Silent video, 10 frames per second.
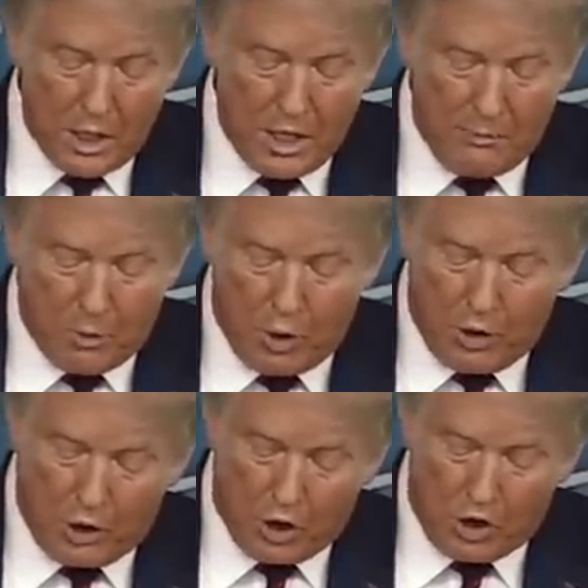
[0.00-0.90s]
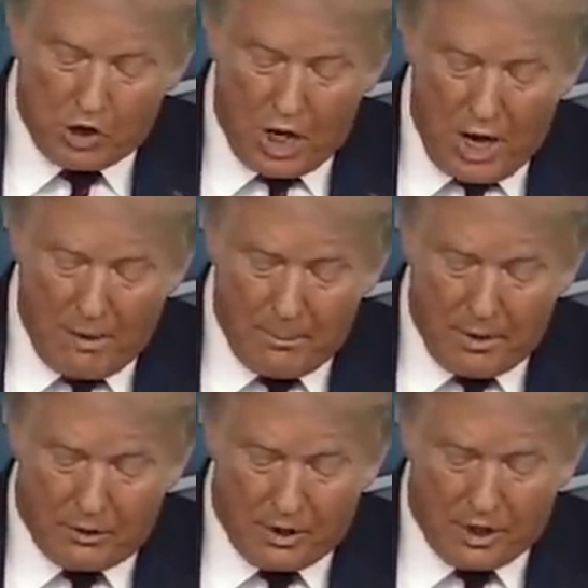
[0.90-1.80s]
keep doing the good job,
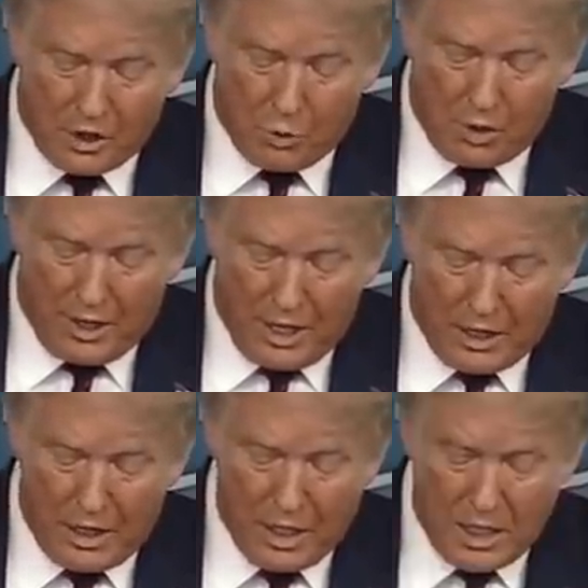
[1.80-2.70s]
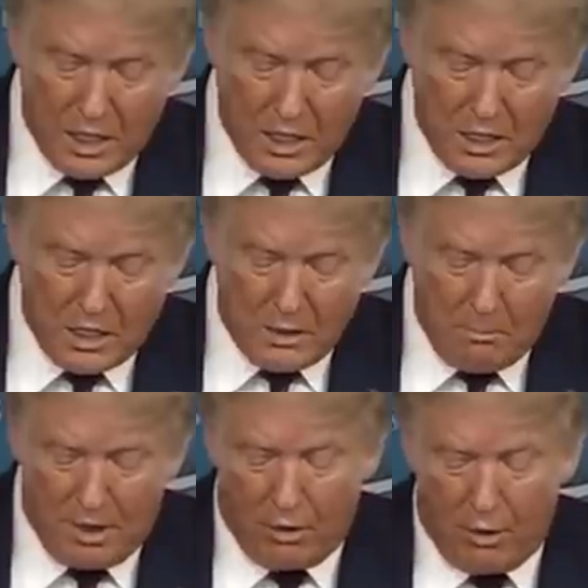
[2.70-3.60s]
and things will get
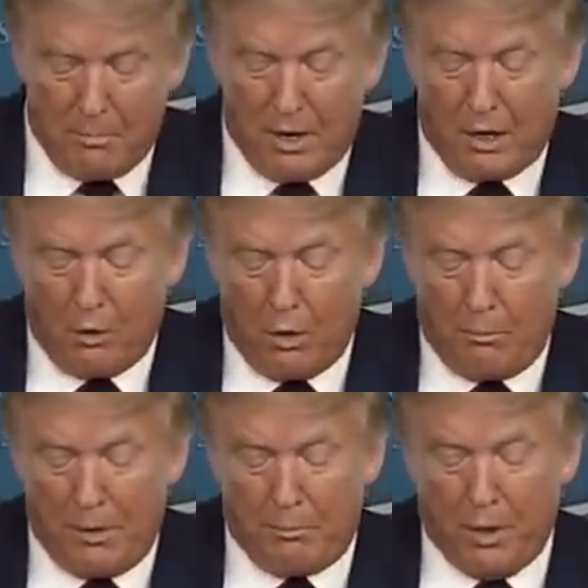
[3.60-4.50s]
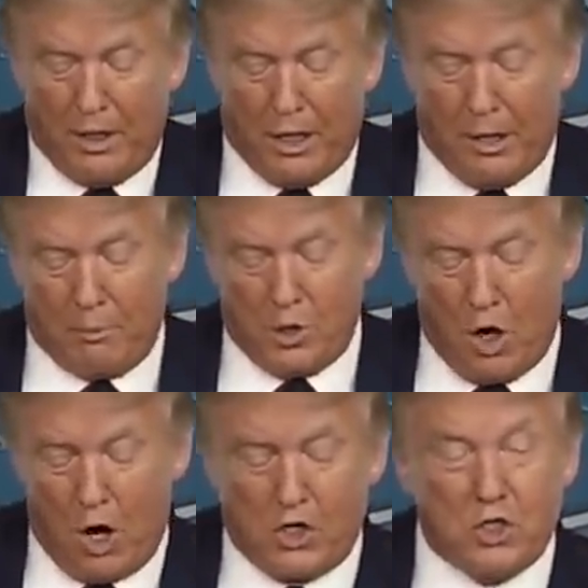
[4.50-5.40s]
better and better. We'll be putting up
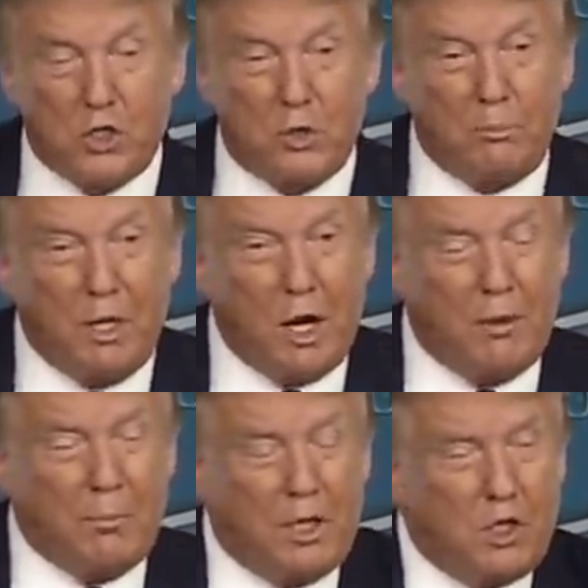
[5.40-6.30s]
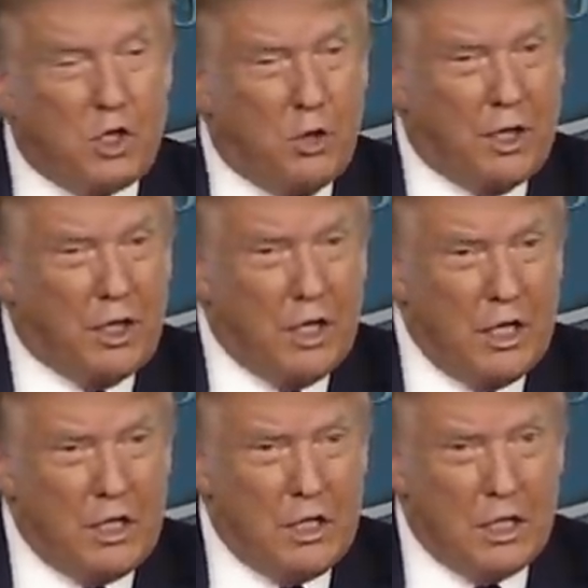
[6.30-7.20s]
charts behind me showing
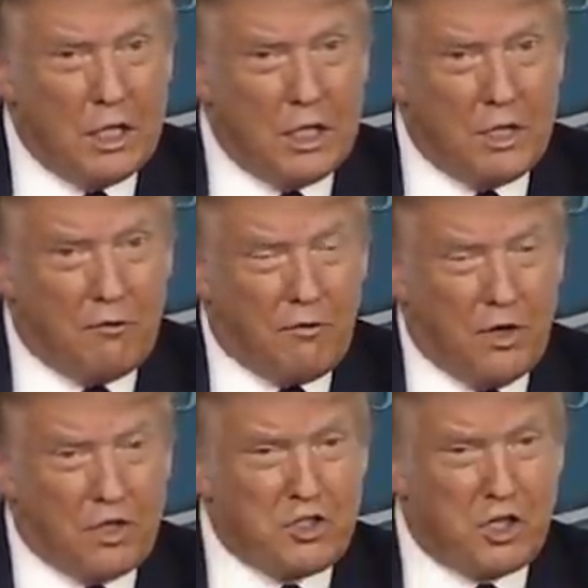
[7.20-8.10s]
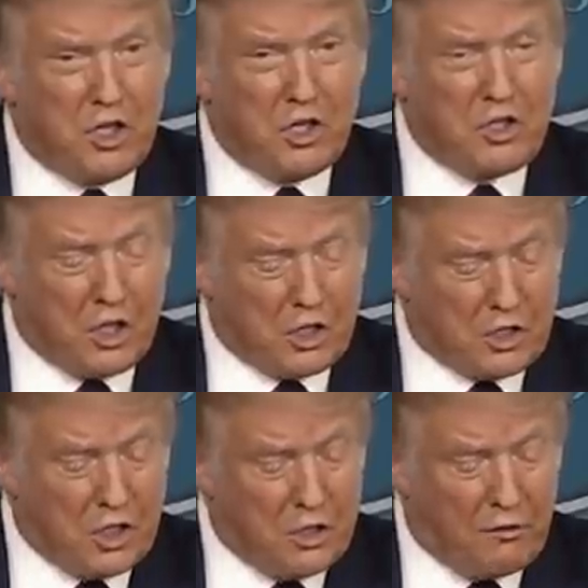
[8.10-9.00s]
uh, different
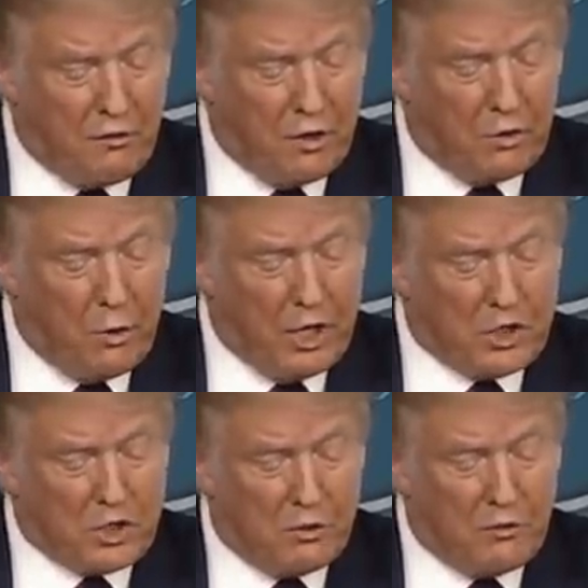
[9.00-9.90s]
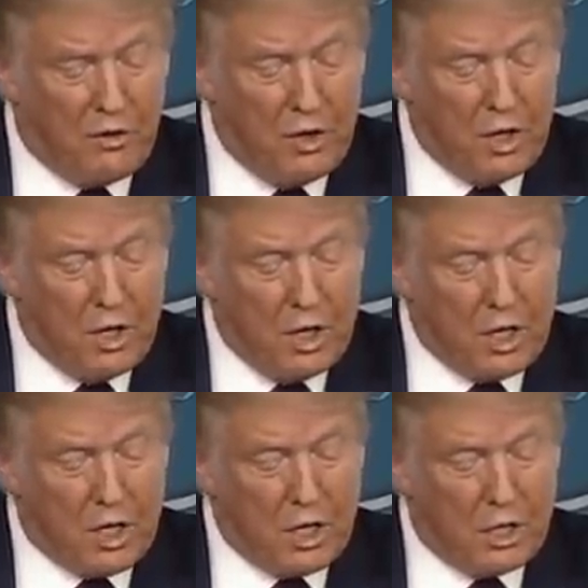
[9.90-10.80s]
statistics and different rates of
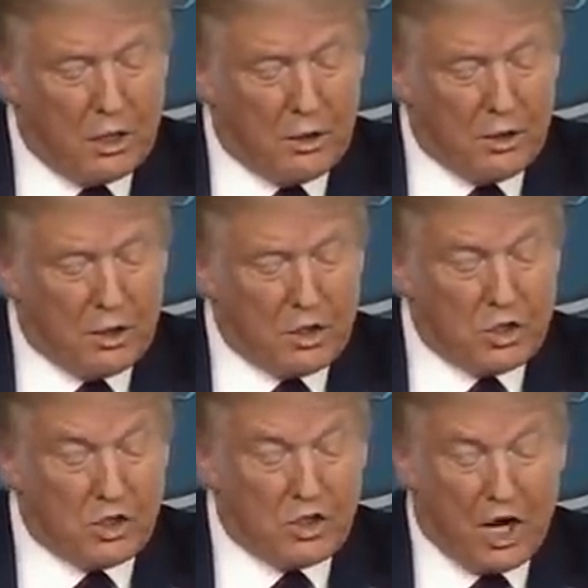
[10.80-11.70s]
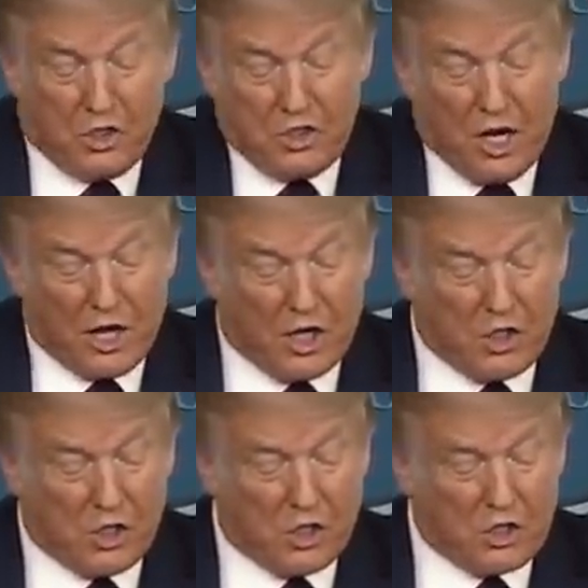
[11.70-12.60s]
uh, success, and I
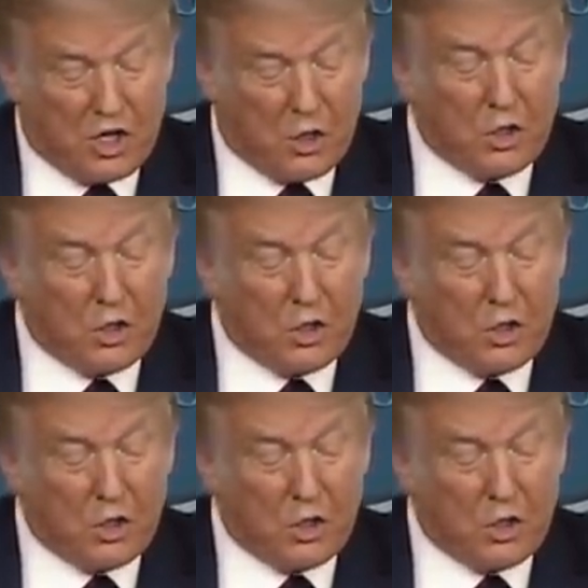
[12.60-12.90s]
guess you could say